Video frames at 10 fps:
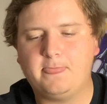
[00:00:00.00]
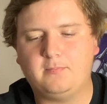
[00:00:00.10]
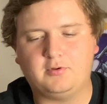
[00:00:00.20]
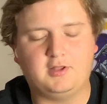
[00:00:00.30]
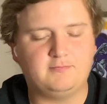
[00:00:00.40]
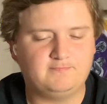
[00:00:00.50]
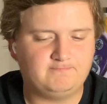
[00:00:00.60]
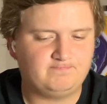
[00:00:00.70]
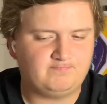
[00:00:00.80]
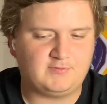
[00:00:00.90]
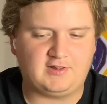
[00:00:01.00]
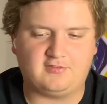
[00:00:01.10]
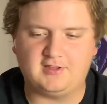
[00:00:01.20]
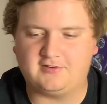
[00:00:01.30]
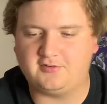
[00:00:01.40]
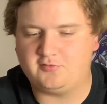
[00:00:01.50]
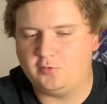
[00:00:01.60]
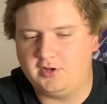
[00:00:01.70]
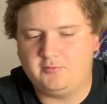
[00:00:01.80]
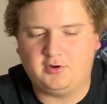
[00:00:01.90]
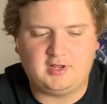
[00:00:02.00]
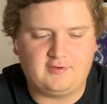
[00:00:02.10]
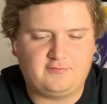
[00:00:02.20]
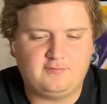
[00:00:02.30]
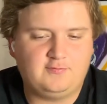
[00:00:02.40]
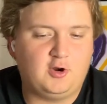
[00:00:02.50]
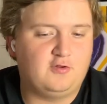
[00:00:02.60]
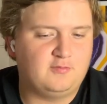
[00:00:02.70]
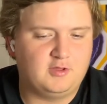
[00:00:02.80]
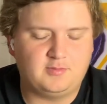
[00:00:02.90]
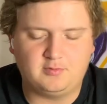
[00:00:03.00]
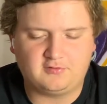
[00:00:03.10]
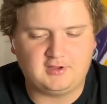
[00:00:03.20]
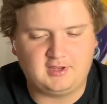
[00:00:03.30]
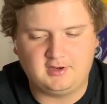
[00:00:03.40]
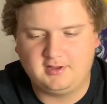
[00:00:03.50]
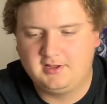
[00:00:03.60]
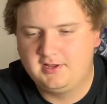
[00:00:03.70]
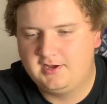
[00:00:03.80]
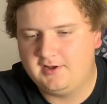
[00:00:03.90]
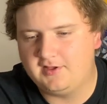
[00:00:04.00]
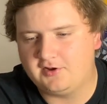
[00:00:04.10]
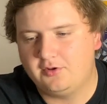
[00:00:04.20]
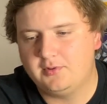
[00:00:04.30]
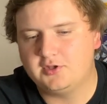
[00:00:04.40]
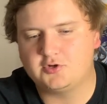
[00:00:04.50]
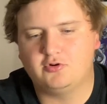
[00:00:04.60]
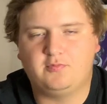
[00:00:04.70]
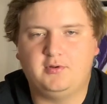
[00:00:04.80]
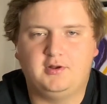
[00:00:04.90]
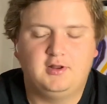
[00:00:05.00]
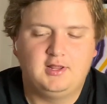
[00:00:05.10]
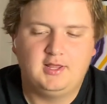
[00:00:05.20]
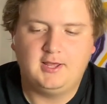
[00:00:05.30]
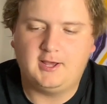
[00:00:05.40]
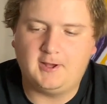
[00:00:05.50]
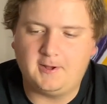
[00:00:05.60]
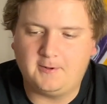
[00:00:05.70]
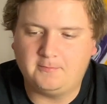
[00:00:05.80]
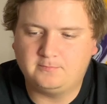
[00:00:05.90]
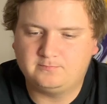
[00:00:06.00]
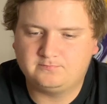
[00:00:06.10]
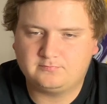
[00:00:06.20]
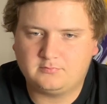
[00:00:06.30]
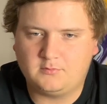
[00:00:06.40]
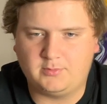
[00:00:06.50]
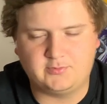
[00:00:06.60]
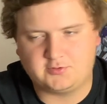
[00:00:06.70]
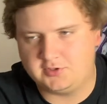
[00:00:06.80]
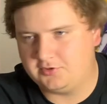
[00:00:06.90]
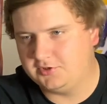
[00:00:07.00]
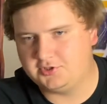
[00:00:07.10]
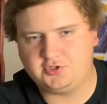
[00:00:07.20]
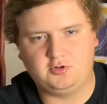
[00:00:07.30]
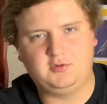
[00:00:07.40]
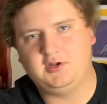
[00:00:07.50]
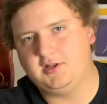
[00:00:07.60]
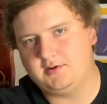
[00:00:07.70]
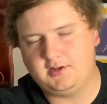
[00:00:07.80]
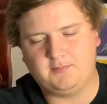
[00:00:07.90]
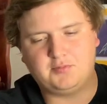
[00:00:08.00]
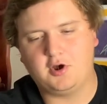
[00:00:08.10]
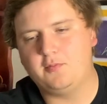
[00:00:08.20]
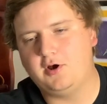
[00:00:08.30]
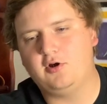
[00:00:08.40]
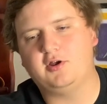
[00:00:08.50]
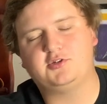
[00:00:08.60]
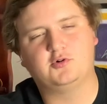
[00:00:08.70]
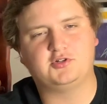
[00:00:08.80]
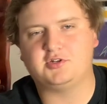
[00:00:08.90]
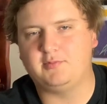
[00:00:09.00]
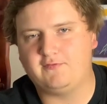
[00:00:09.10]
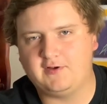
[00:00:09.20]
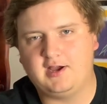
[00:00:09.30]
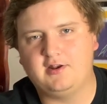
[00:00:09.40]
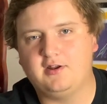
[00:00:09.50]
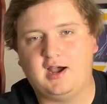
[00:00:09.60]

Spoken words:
But that's just what I've heard some other people say, and that could be the truth. But, I mean, between Glenn Schumann and Bobo, like, Georgia's going to be fine.